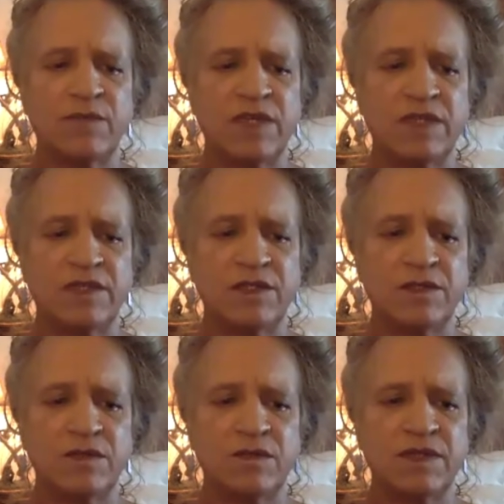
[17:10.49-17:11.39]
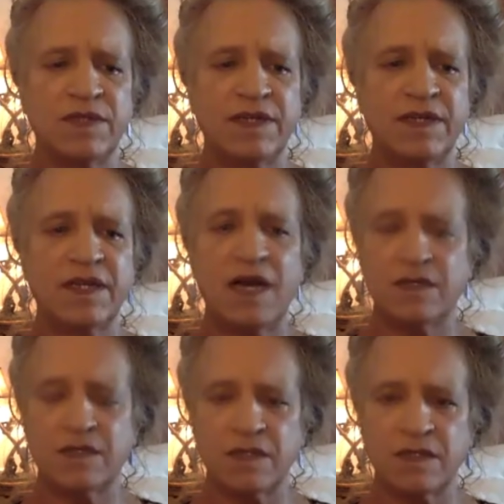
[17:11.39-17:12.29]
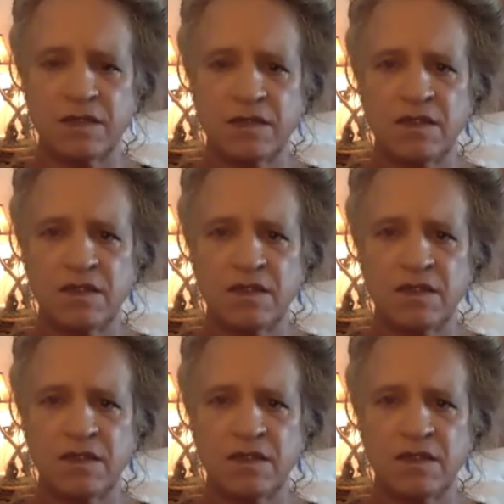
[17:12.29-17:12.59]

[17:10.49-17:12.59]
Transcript: me to get a counselor.